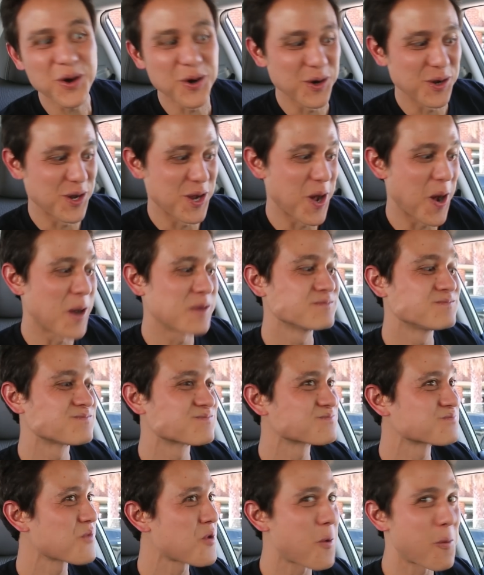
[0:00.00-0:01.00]
Oh yeah.
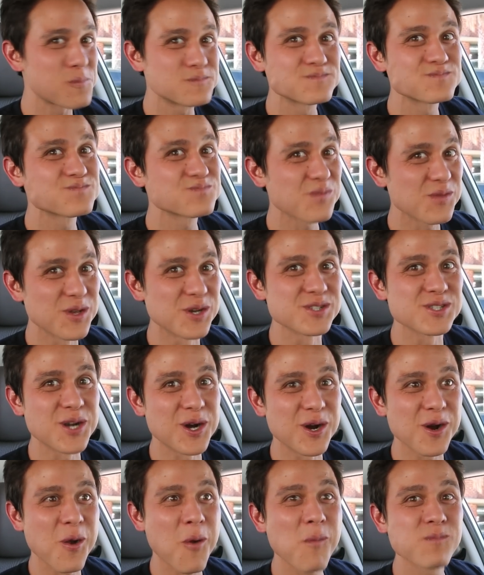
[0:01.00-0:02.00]
Those
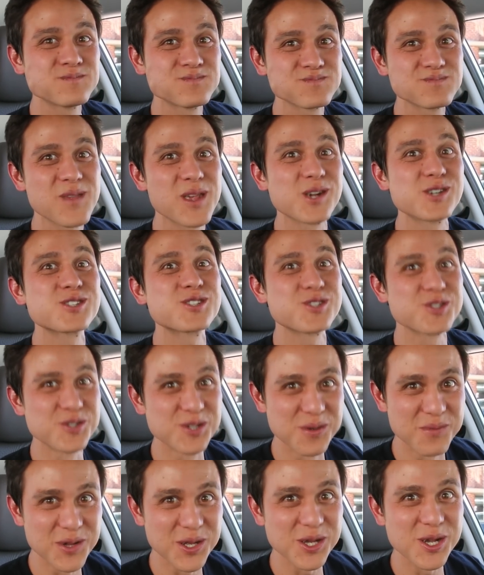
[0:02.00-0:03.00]
are
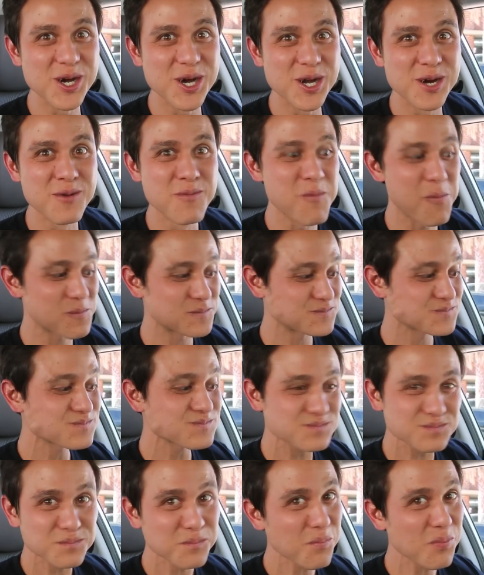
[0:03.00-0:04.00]
extremely good
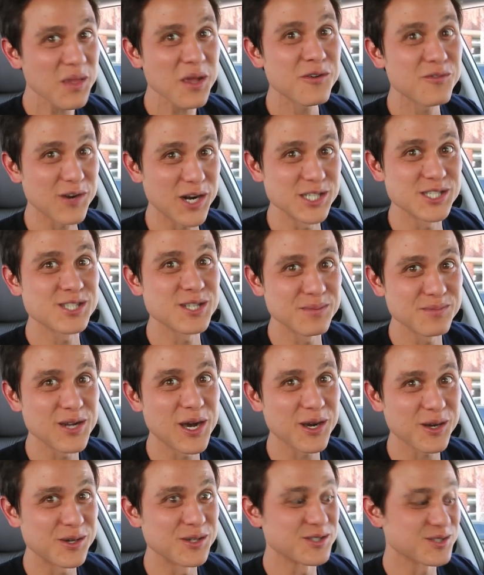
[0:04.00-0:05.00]
fried shrimp
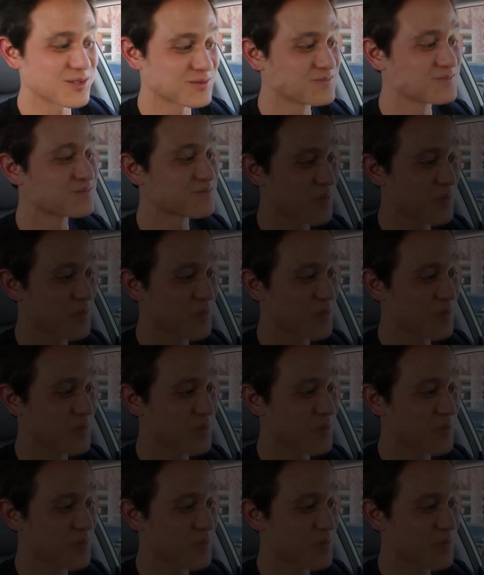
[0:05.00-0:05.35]
tacos.